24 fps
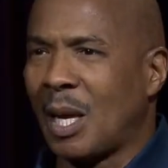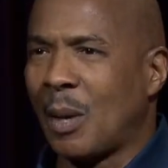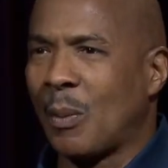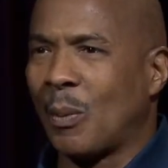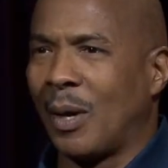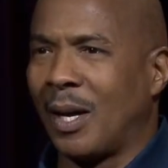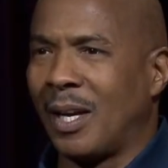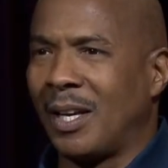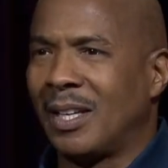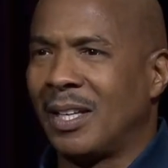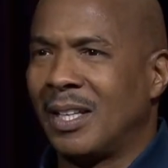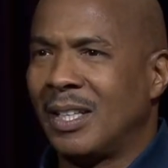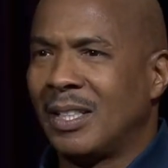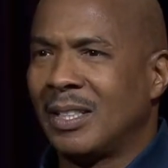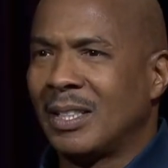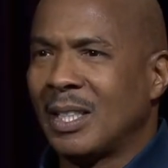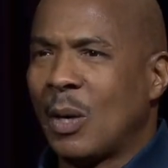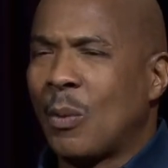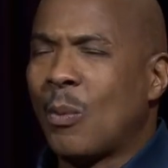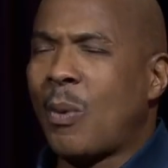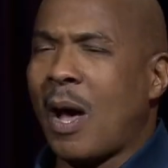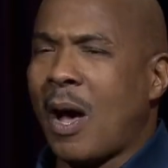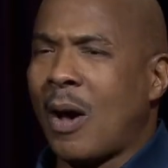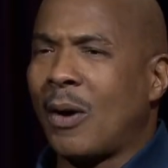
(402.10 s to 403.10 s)
same way. really?
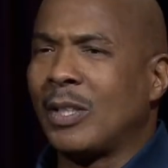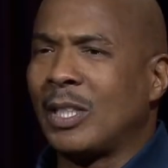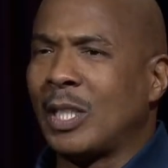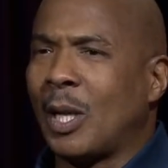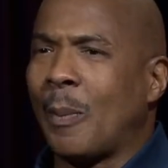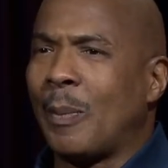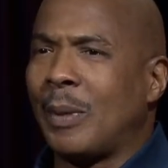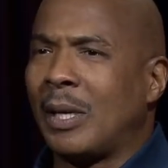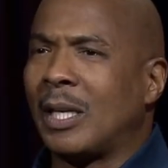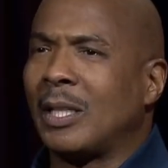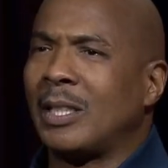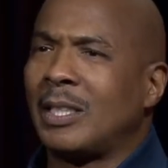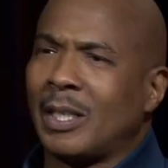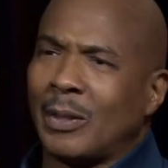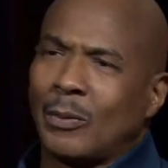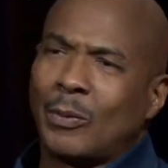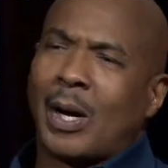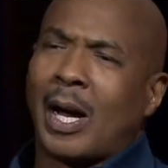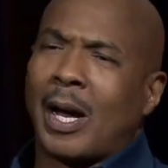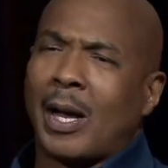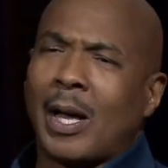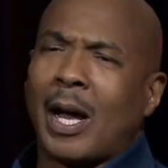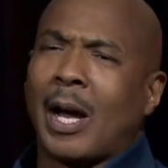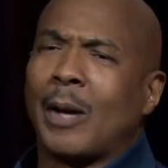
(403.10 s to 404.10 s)
Well, you know, it,
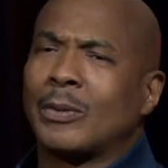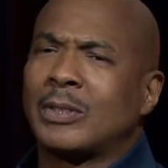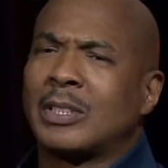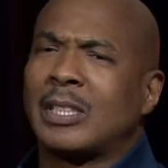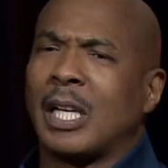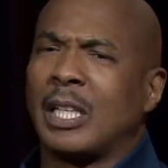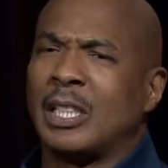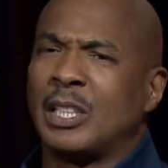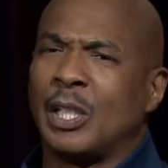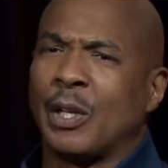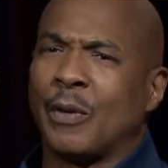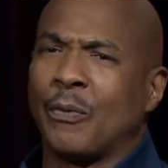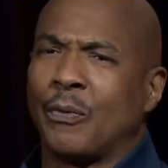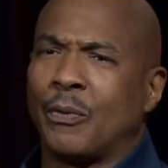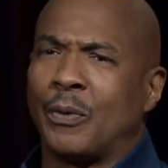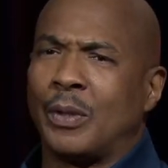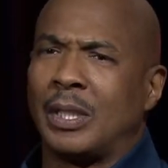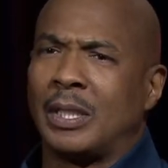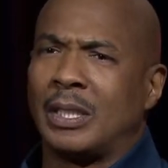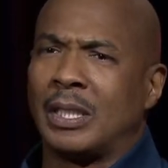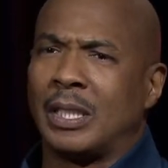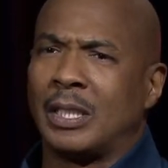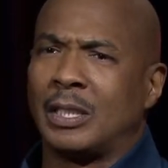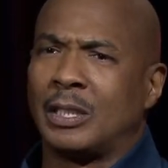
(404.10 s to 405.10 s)
well, I would say
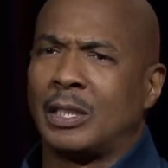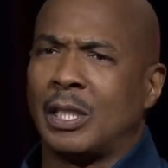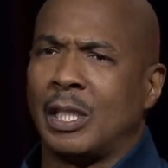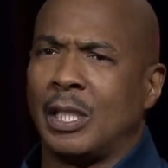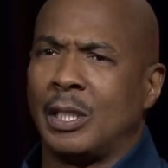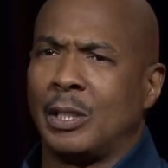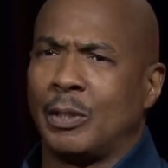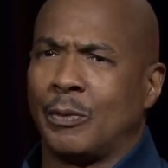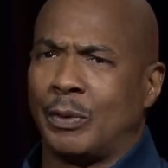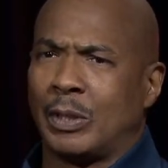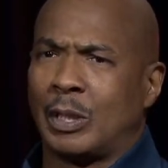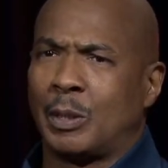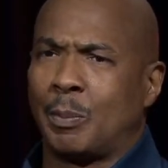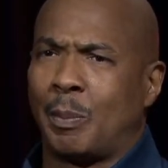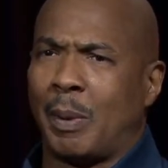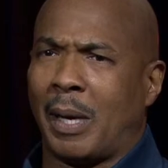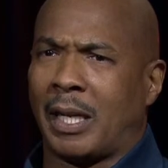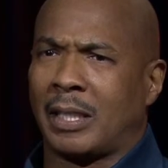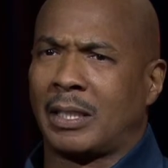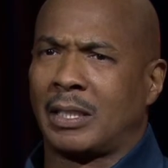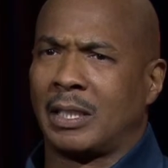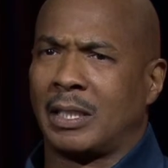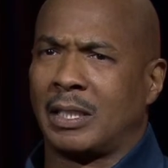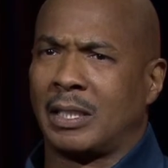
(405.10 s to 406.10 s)
different in, in the
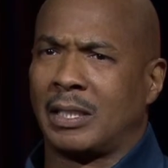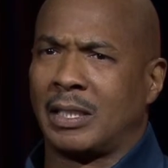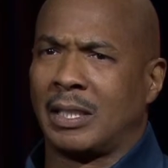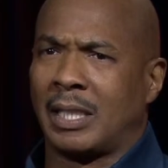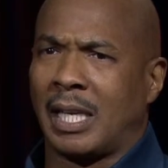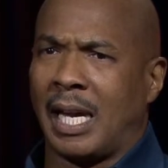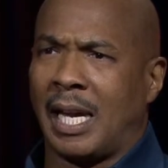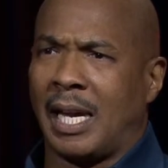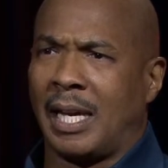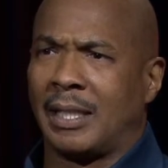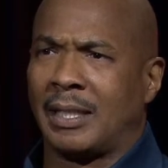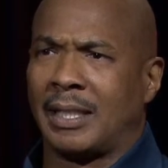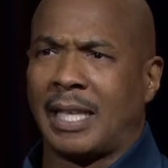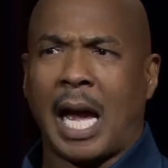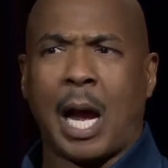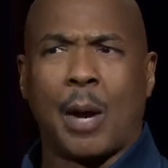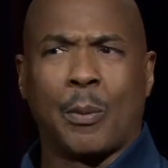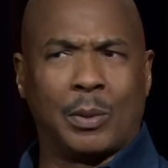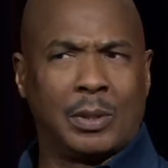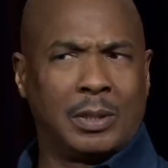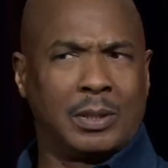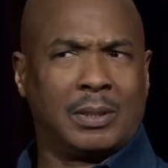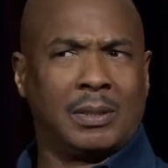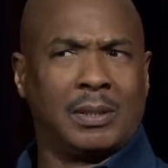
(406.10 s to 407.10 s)
respect that, that
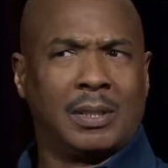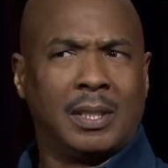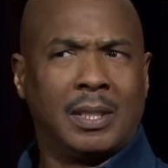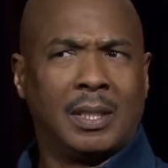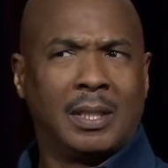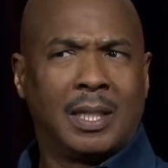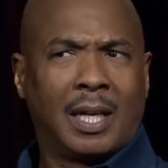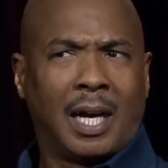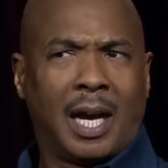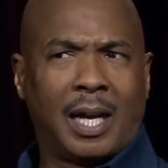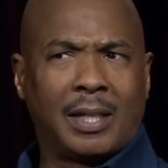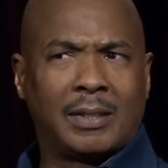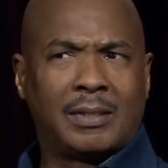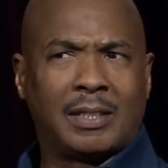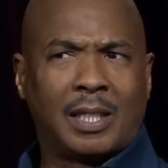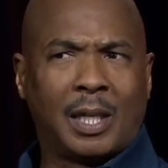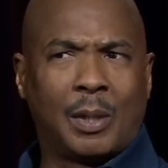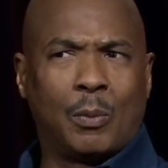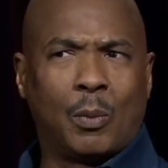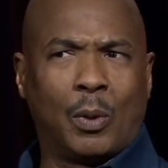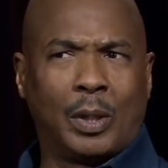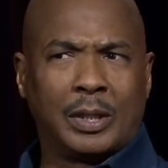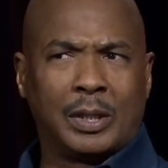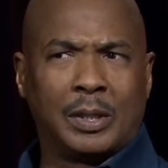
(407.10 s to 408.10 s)
was, I'd say,
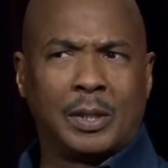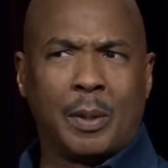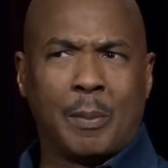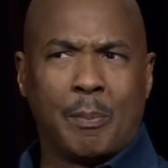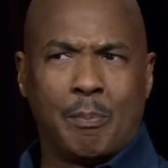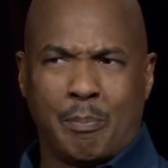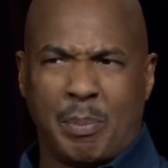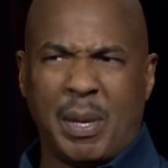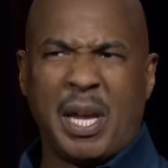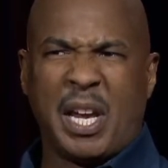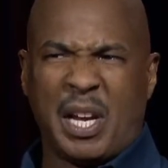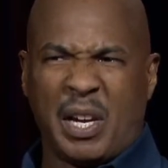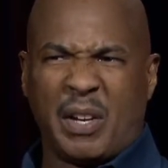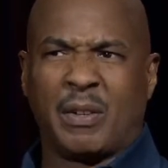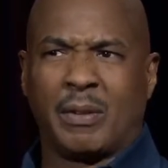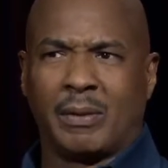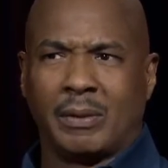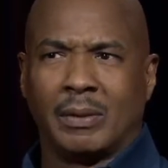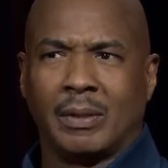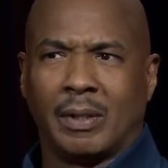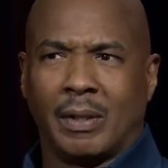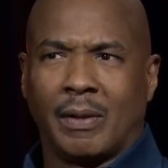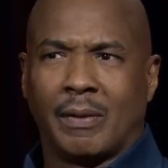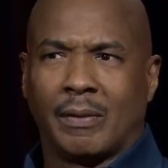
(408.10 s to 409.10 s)
one of the big
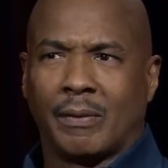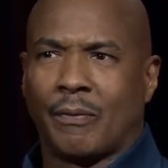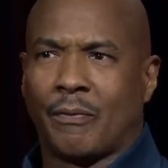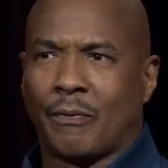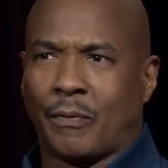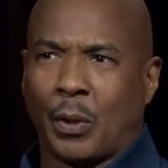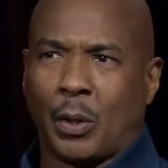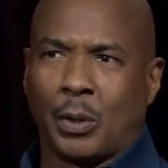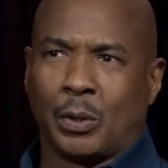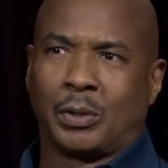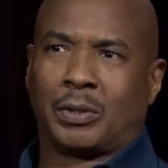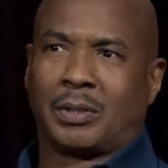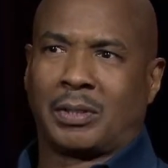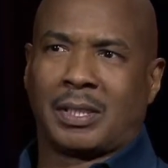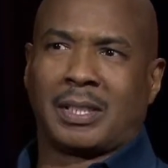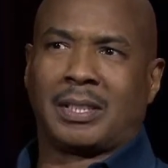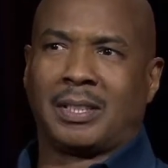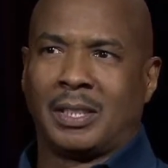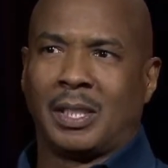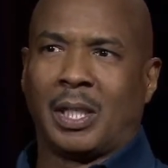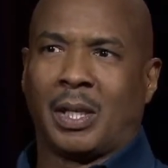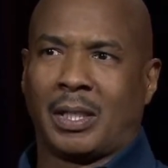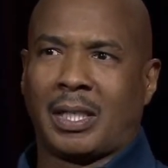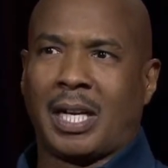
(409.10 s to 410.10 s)
first,
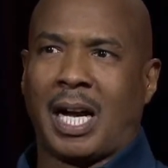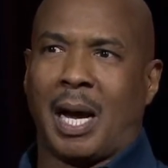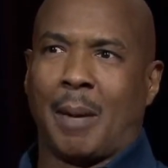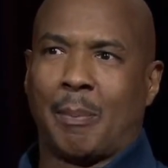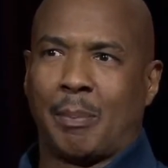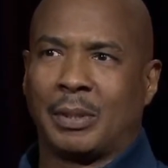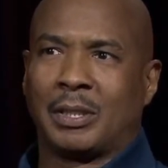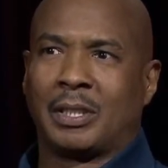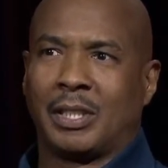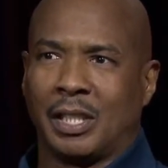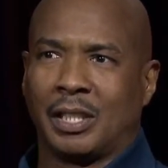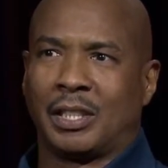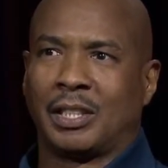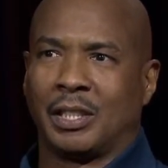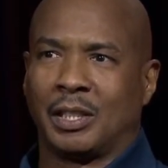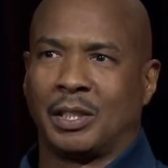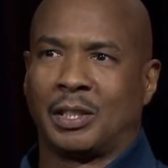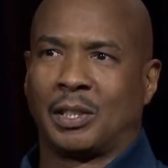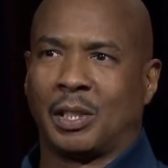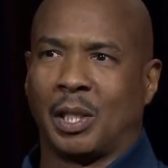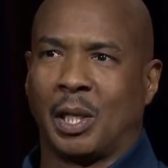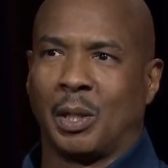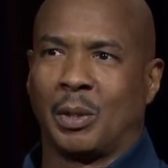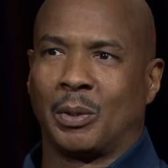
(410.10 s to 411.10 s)
you know, competition
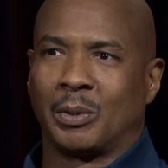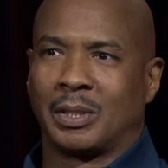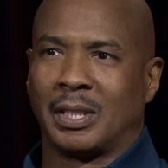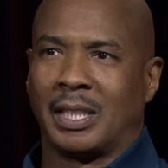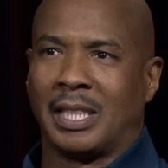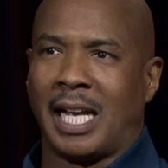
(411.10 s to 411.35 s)
shows.